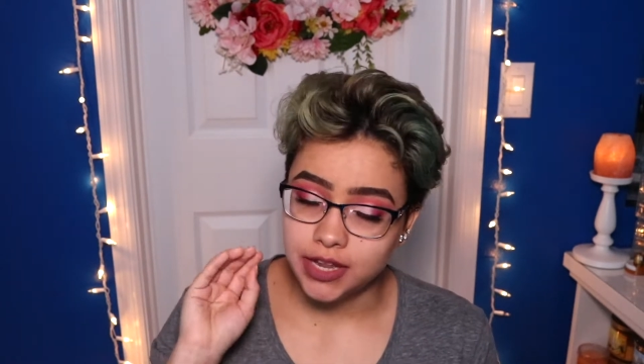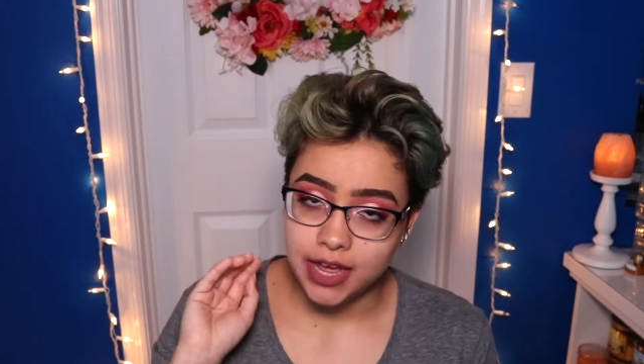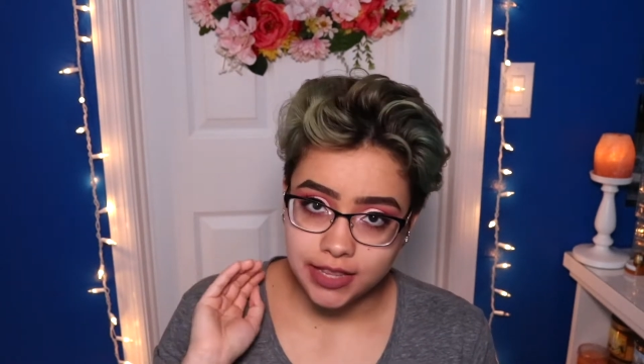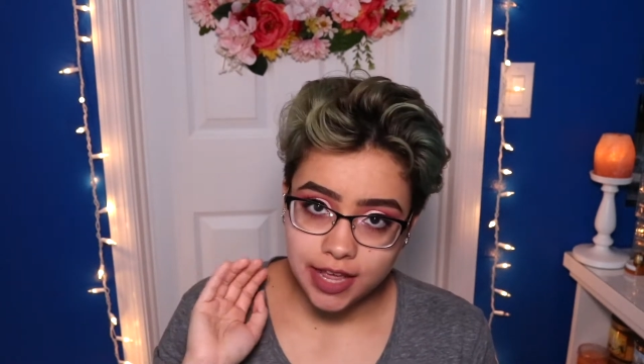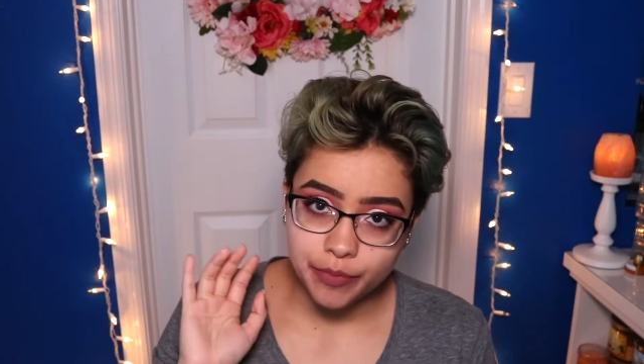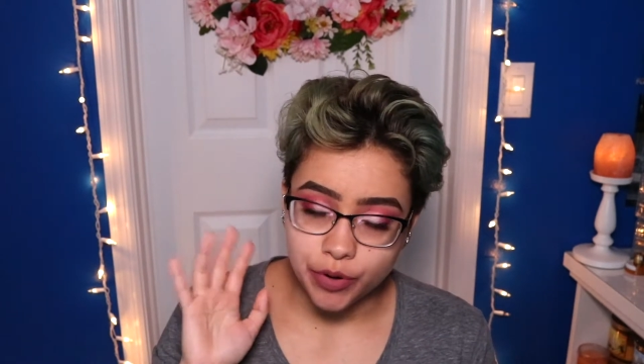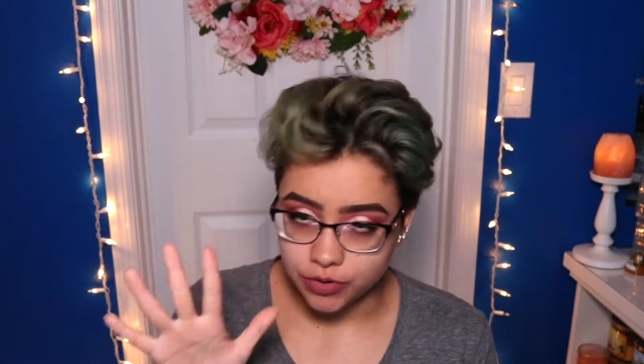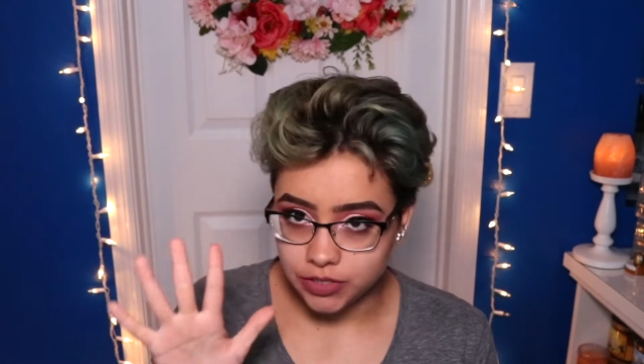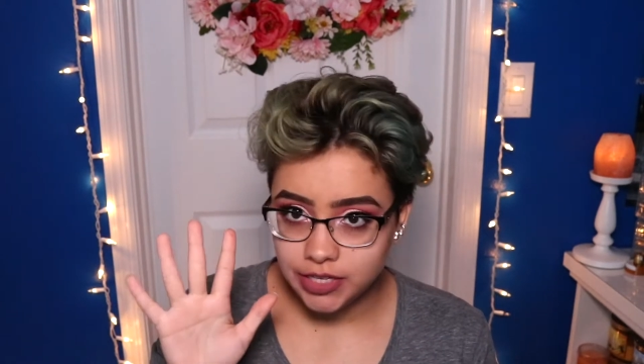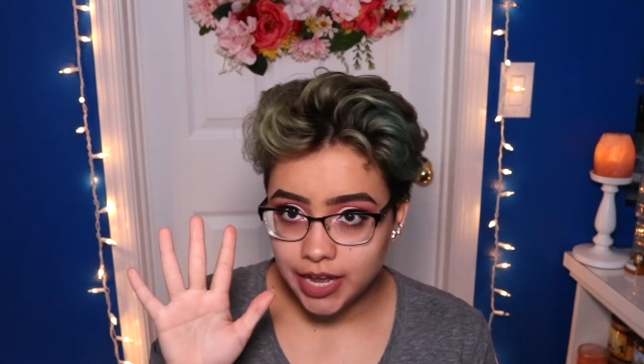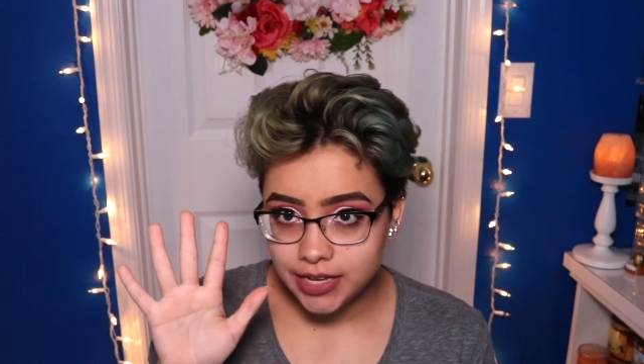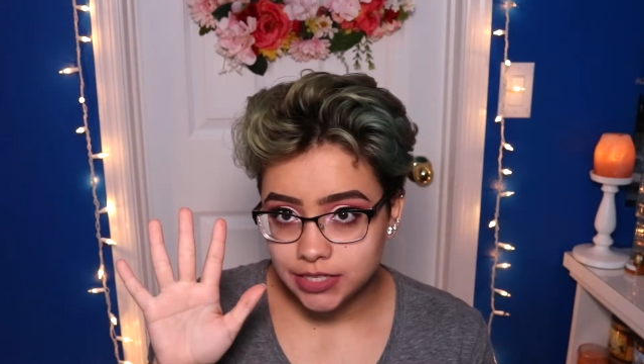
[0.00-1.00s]
that that
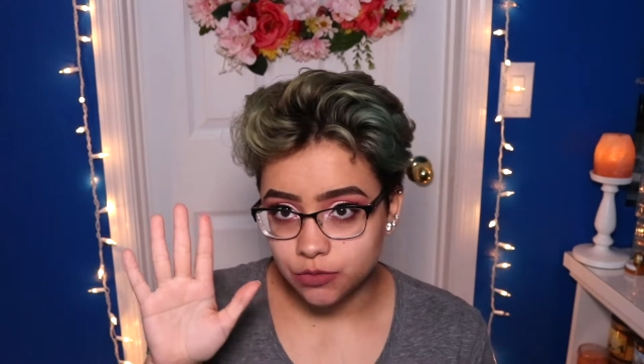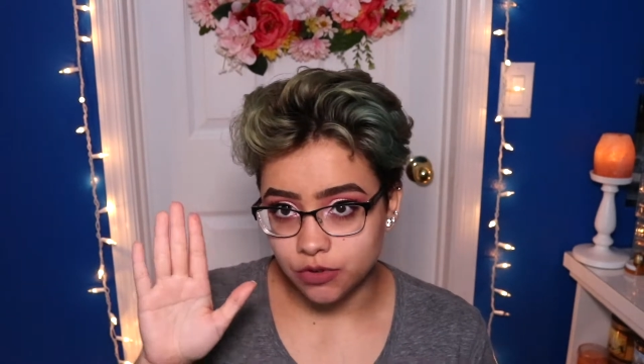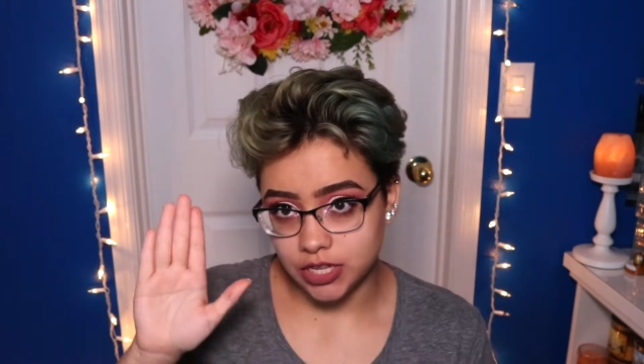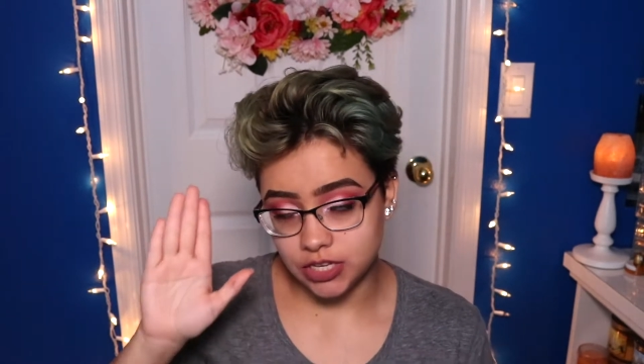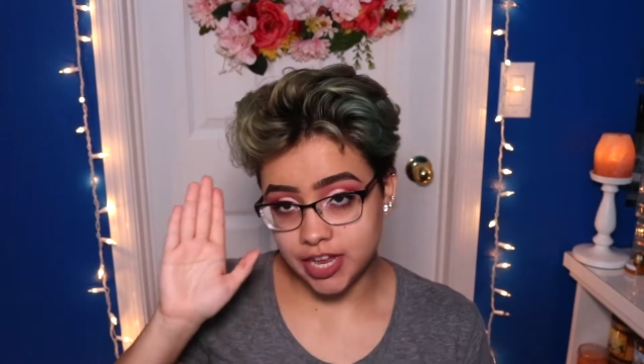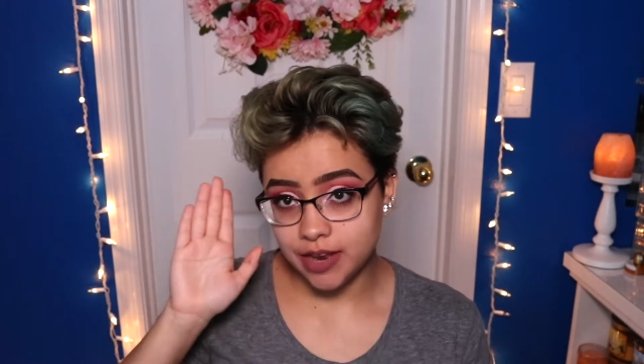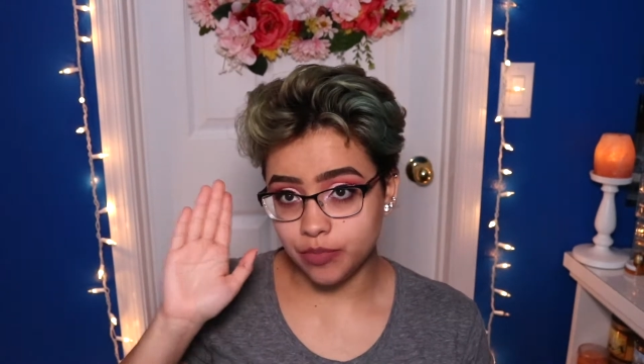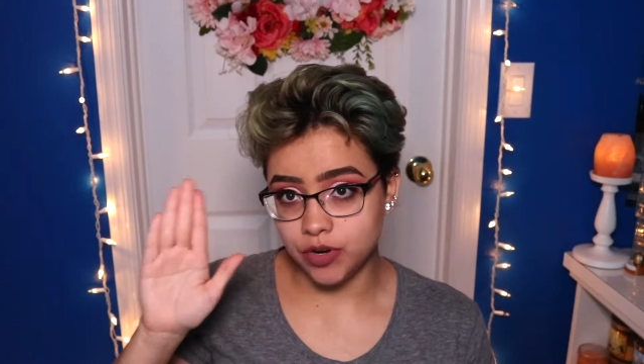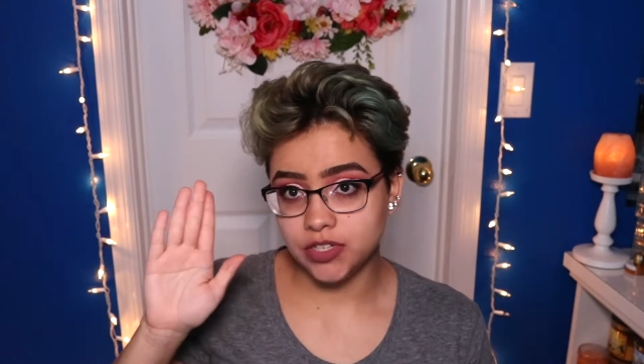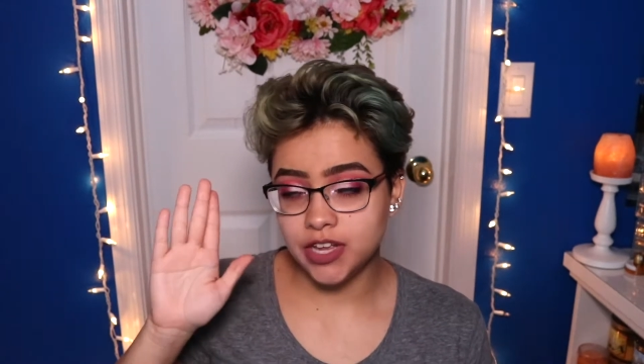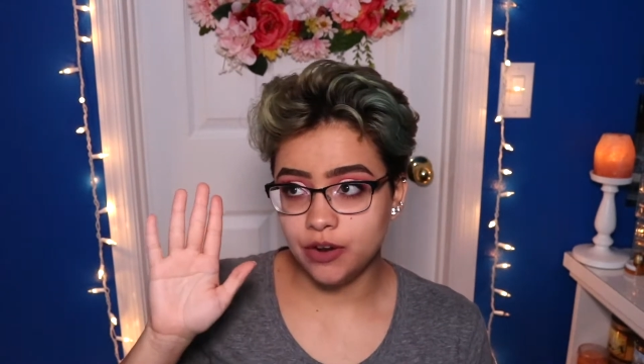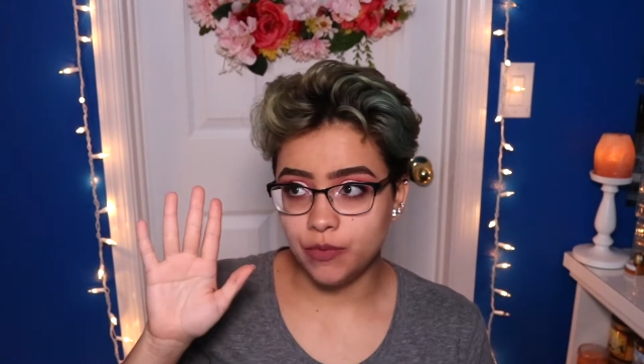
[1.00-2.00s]
post gets with the
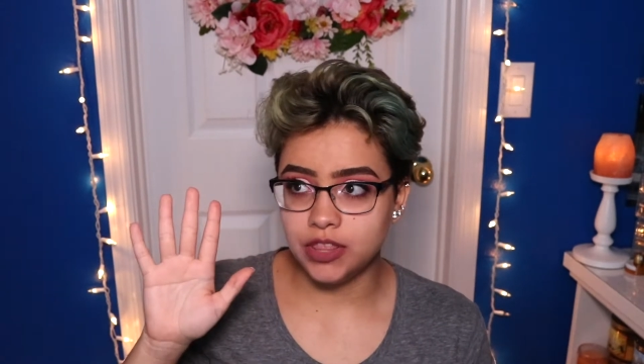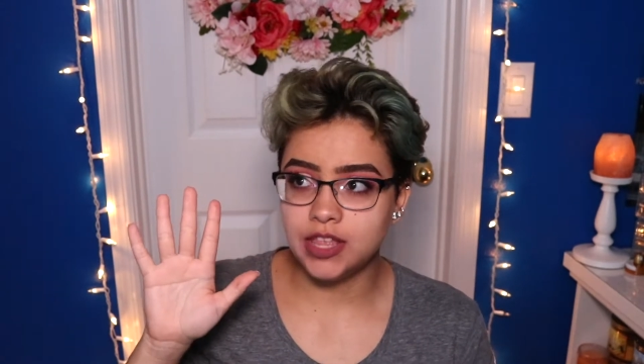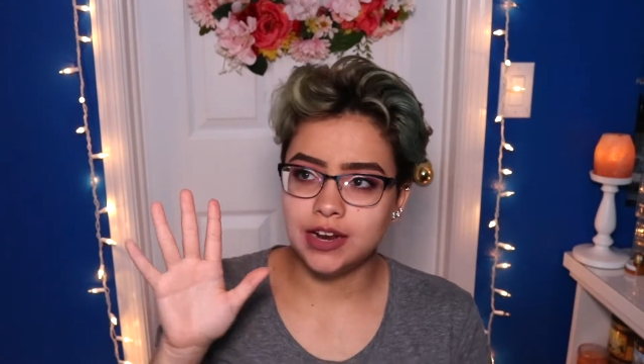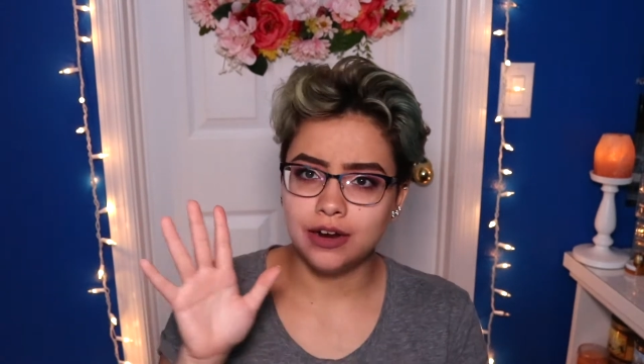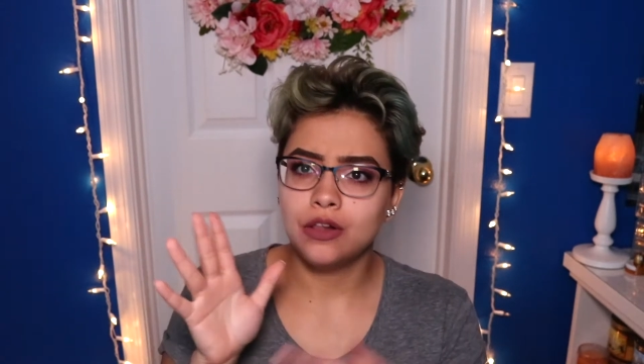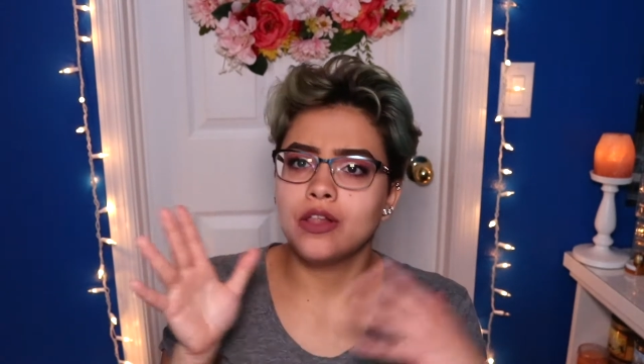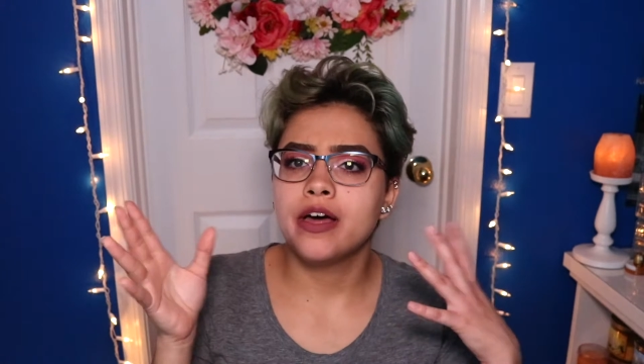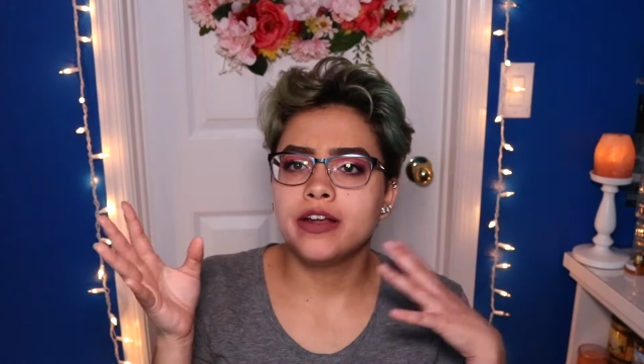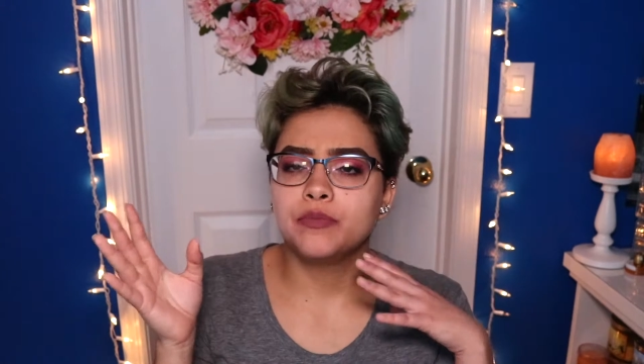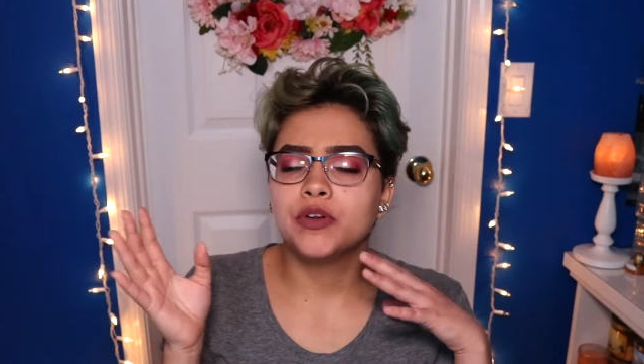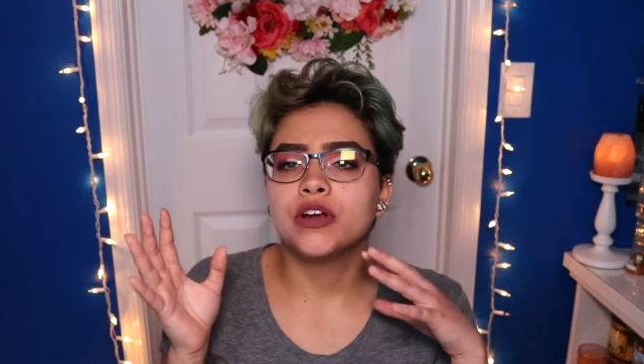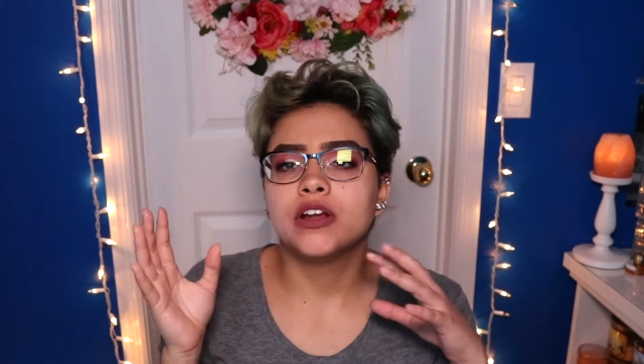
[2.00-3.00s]
10% within an
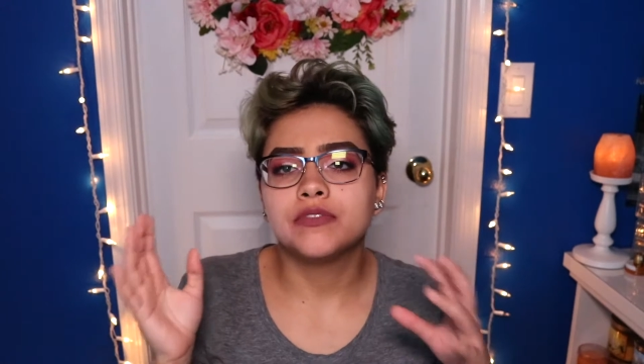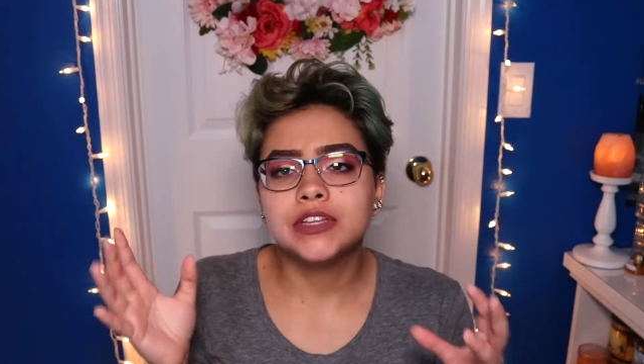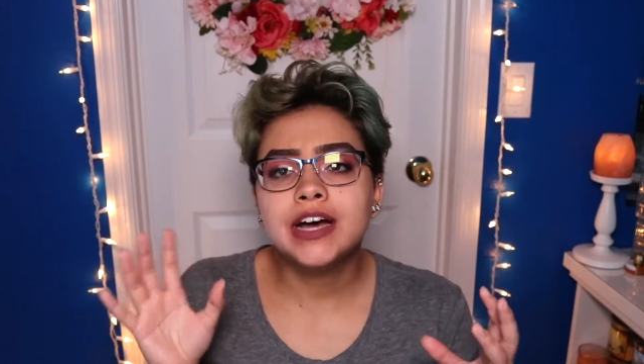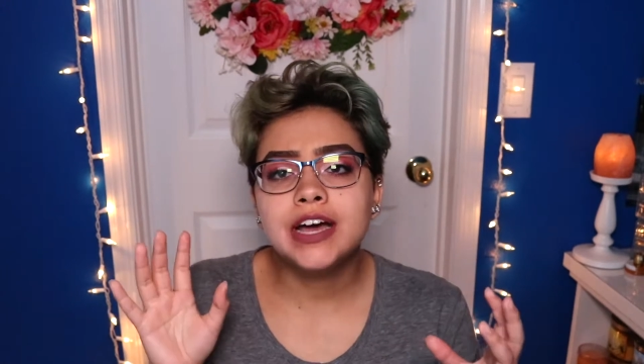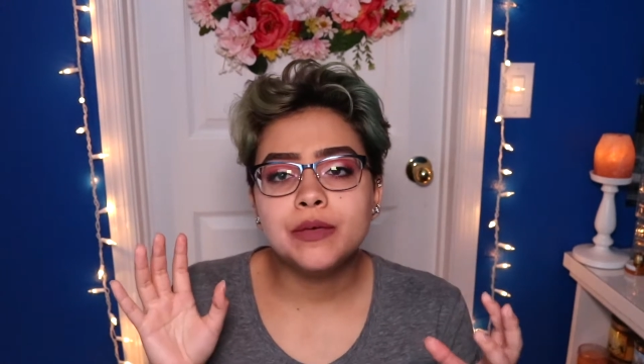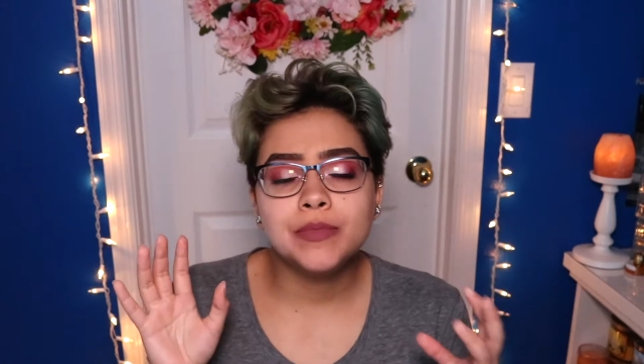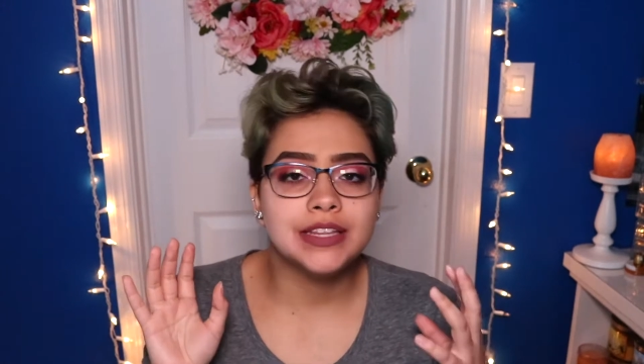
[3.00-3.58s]
allotted period of time,